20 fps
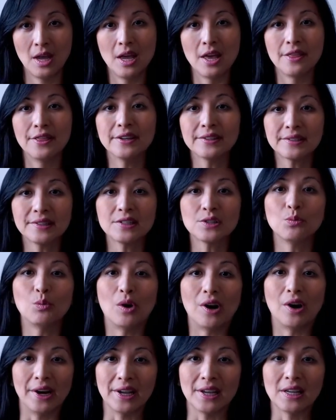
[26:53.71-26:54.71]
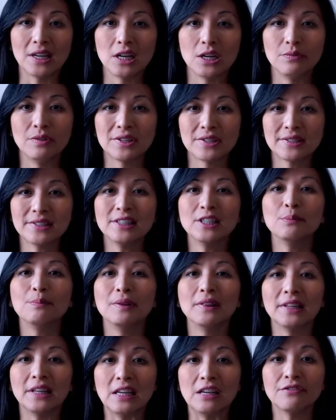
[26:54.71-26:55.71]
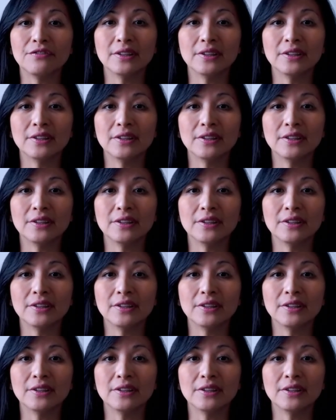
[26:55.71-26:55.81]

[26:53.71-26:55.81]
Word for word: This is why we still believe